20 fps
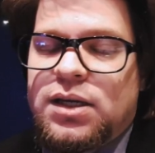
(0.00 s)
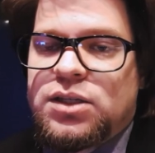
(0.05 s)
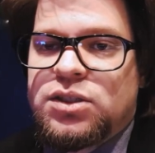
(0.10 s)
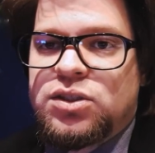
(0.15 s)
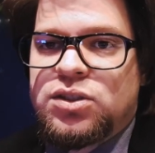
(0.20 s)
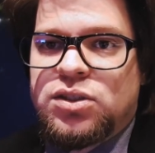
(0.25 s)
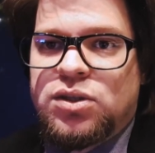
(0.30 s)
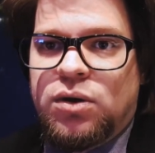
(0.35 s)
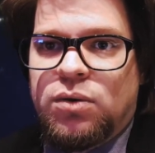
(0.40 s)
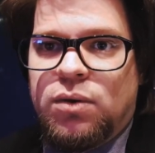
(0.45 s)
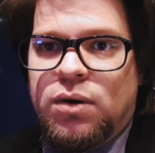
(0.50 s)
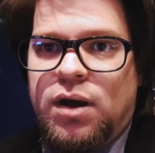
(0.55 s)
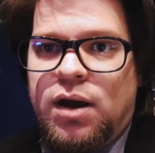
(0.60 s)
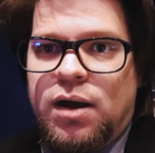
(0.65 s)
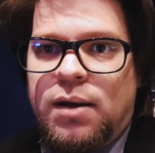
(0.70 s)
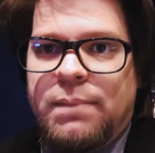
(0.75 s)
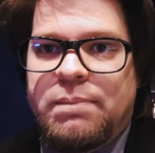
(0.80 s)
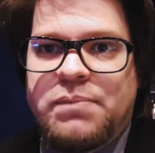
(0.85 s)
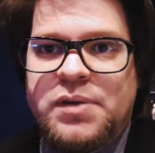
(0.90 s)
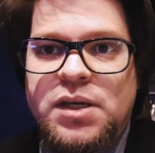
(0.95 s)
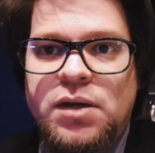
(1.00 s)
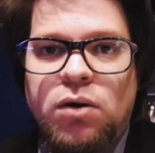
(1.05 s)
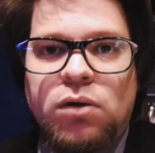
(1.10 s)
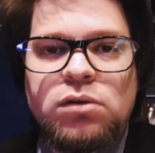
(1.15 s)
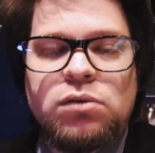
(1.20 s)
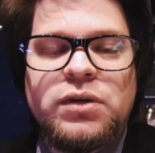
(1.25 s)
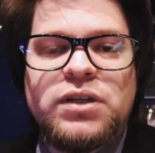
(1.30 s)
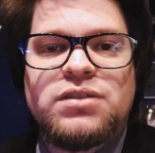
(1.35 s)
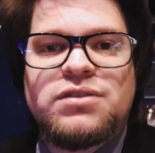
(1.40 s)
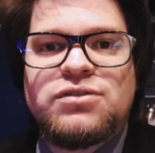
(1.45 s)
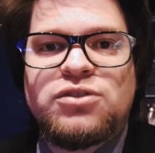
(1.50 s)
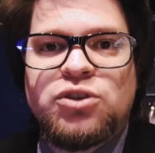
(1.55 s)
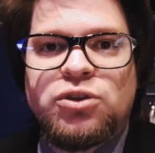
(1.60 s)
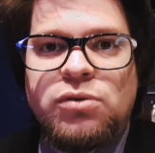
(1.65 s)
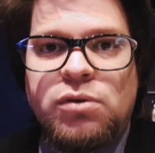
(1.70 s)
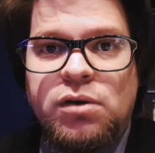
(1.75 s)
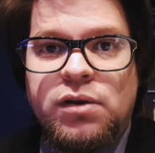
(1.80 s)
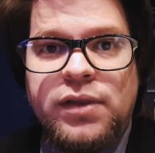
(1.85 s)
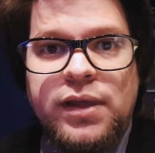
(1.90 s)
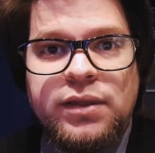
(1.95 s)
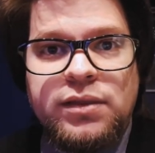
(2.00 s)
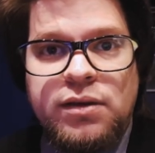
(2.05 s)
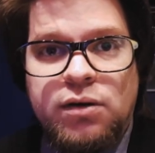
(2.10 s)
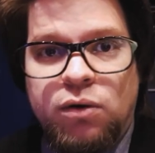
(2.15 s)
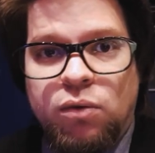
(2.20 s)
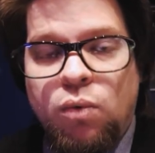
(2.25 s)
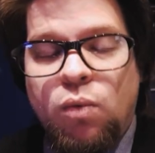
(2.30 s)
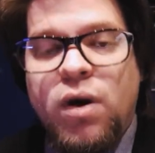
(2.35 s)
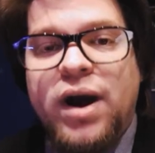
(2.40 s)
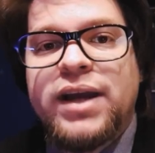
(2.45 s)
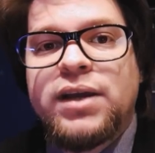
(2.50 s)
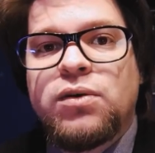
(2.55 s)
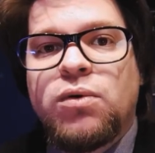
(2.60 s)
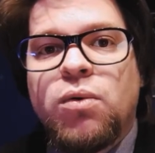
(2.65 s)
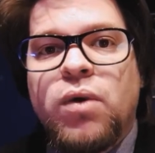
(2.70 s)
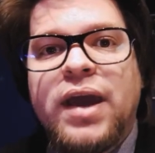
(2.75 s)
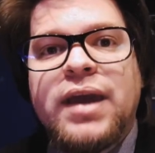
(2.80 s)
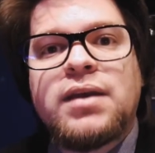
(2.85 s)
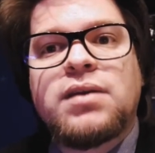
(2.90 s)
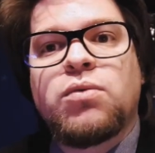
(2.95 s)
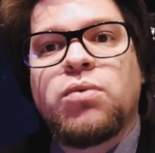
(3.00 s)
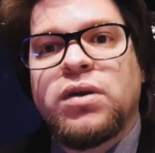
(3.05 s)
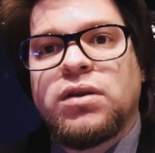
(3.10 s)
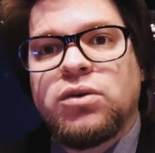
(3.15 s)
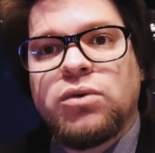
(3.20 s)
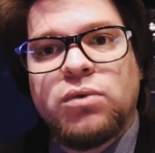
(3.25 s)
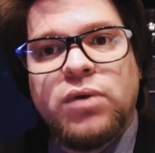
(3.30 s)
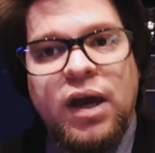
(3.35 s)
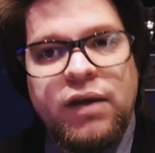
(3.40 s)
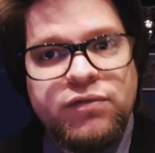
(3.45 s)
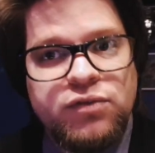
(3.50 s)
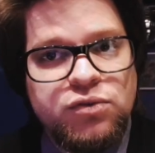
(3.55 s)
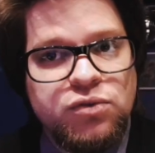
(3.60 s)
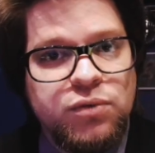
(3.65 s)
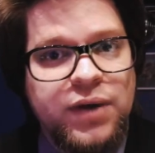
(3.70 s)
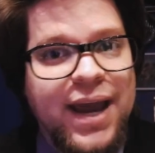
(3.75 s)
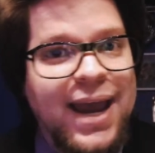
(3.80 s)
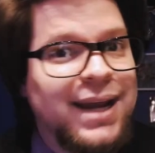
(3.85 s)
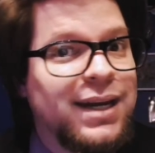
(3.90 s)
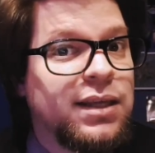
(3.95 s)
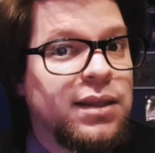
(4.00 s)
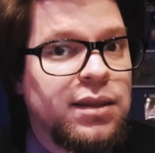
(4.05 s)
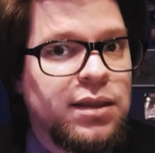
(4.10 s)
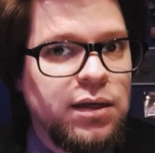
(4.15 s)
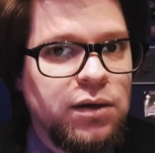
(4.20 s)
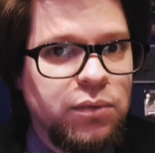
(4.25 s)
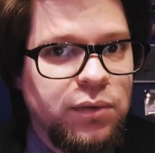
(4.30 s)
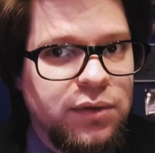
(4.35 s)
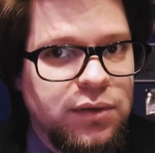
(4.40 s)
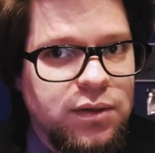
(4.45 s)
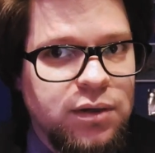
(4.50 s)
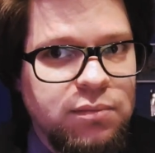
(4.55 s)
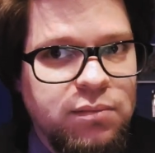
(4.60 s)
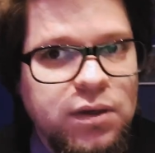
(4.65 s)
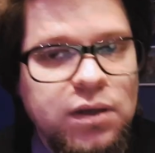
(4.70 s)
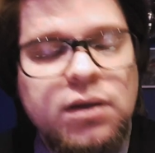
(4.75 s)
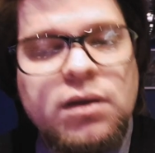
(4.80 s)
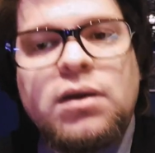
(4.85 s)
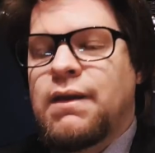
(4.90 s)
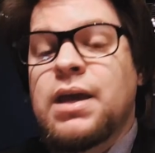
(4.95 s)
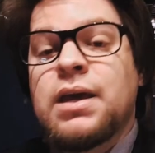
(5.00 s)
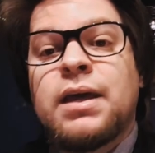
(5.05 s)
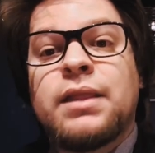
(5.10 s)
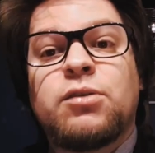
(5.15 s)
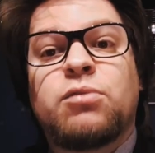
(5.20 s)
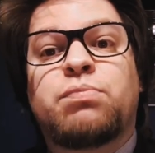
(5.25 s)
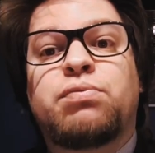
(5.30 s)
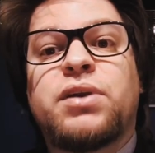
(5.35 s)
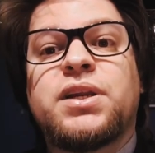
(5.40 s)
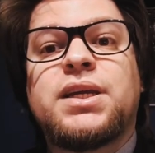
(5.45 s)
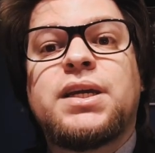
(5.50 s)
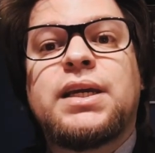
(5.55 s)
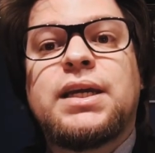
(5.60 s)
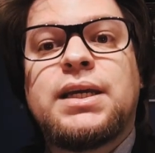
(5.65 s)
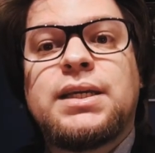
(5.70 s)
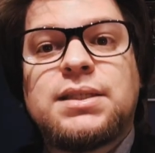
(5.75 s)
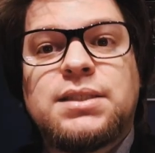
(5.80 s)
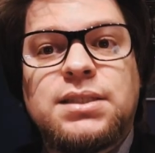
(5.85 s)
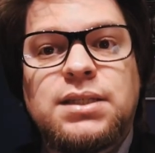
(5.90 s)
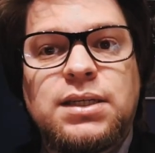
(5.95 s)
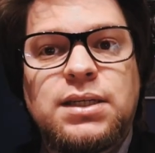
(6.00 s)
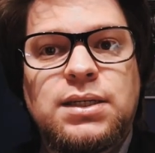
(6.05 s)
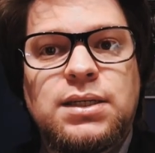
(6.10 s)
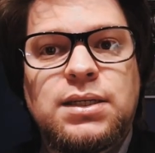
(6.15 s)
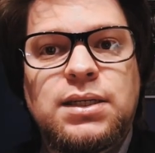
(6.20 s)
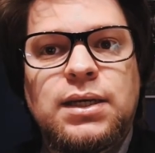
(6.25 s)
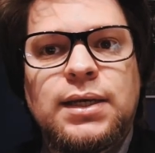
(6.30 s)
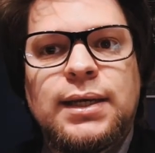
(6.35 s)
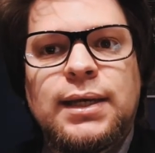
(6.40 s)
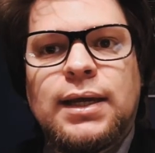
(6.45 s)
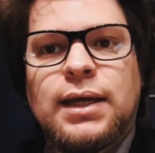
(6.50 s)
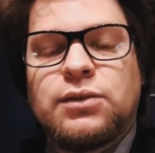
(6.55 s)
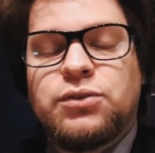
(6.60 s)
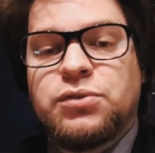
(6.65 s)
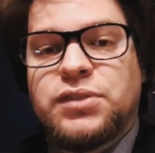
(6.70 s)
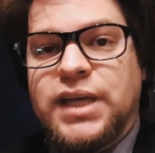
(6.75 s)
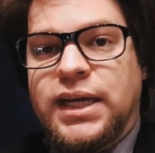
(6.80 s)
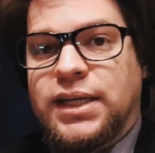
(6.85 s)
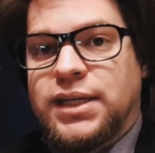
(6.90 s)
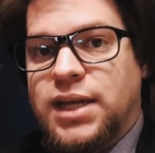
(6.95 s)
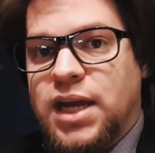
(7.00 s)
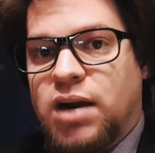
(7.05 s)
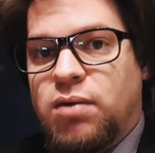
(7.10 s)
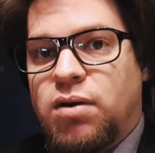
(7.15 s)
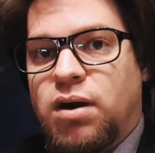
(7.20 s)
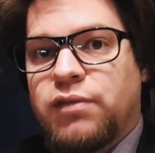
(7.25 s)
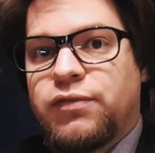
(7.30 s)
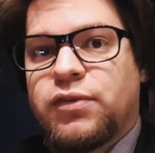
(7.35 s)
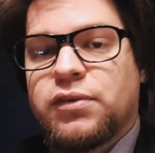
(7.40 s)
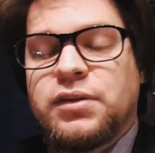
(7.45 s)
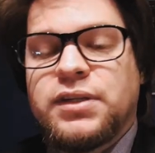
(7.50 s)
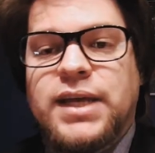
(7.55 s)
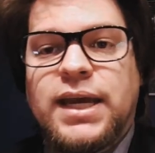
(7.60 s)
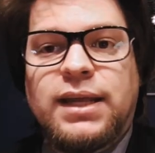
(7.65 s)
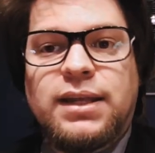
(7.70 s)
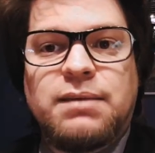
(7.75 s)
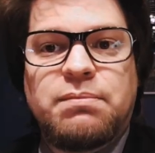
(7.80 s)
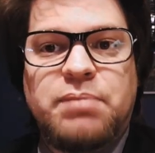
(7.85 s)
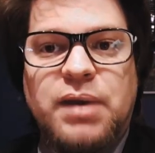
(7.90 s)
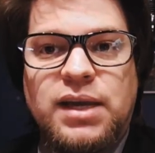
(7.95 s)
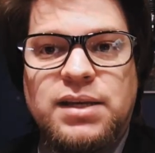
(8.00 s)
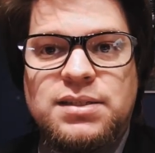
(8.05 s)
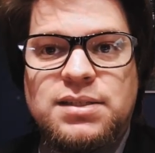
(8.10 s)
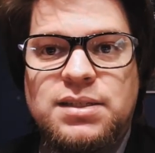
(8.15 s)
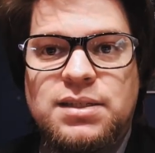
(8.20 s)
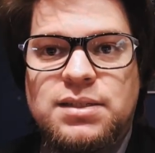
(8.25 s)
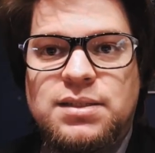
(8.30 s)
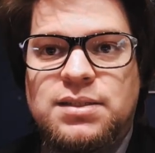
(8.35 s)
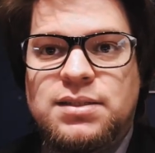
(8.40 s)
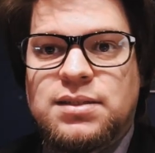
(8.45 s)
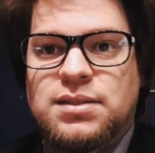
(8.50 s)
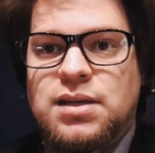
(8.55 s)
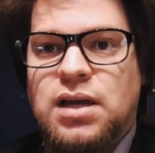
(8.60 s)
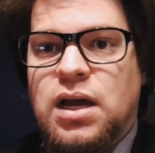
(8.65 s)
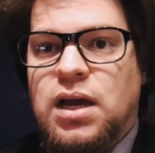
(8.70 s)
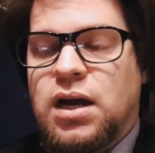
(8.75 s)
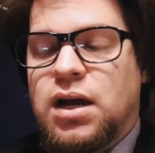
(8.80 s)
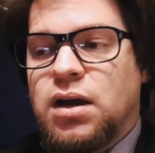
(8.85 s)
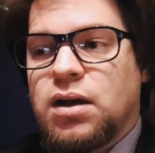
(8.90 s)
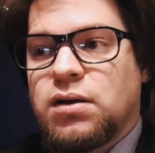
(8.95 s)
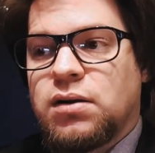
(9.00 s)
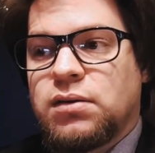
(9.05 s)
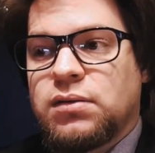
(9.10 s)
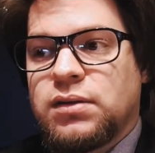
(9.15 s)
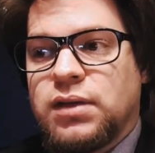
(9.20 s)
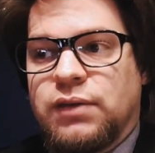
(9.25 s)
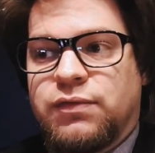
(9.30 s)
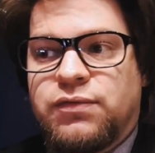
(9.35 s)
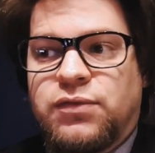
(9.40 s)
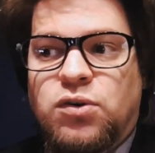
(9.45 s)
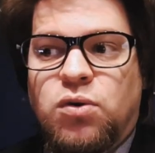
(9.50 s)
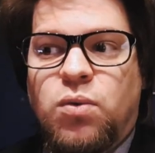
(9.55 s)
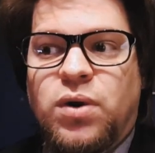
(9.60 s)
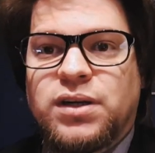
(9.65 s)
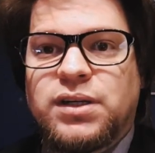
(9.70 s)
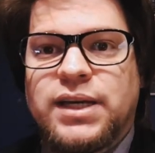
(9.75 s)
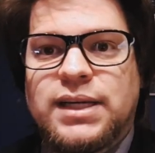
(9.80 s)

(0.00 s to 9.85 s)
So be always sure that they're wide awake when you have to do anything with them. And they're pretty easy to take care of on a daily basis if no one